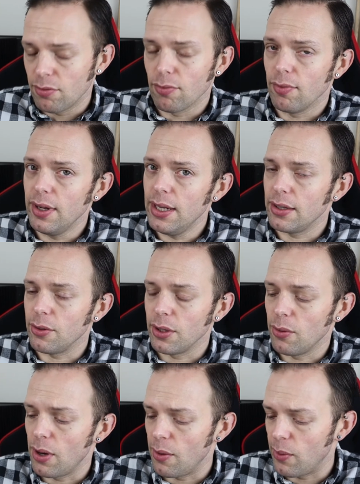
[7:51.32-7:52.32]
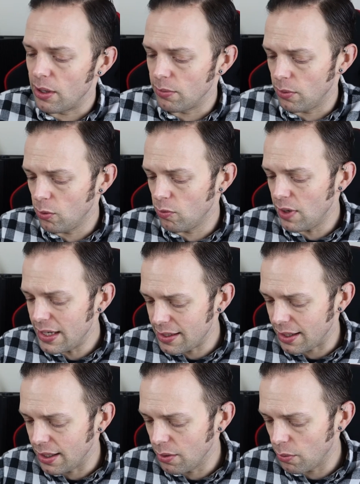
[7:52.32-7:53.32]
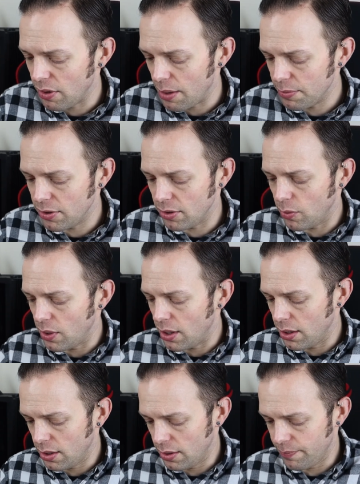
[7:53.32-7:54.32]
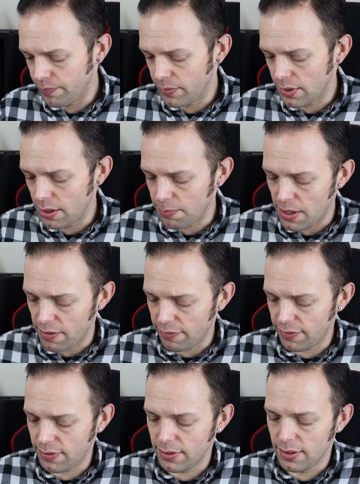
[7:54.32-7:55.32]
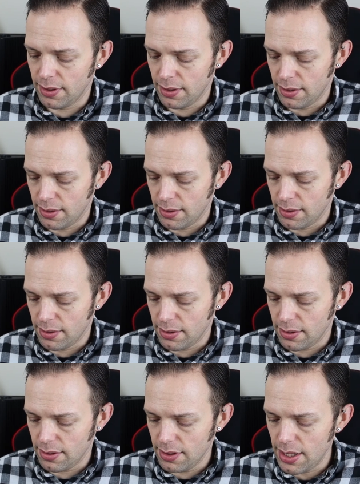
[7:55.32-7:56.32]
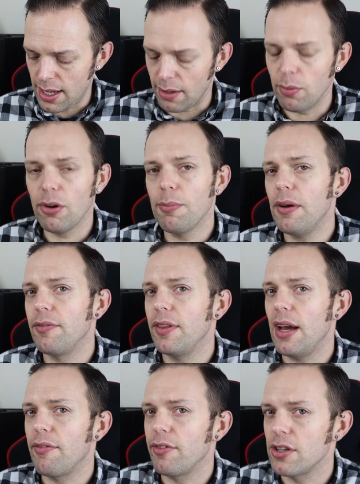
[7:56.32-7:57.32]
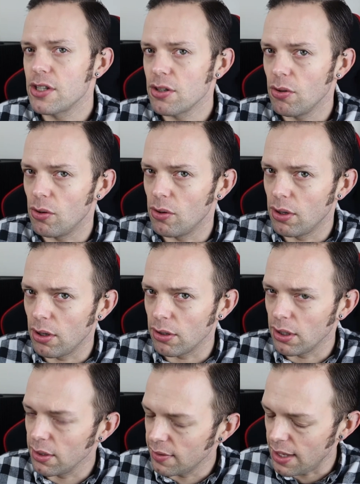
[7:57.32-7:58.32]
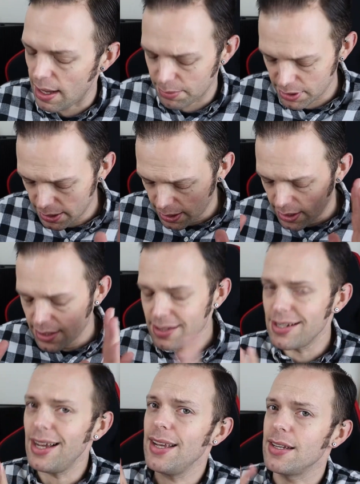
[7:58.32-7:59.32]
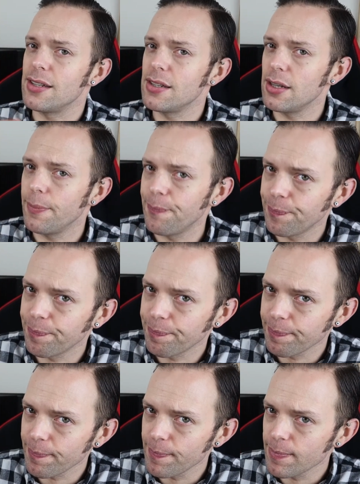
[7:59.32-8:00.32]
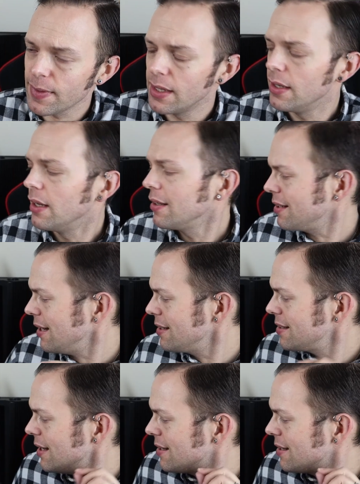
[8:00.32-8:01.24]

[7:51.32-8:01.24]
really doing quite well. Already we're up to uh, above. Yeah, we're above the average score on Untapped. Taste. Taste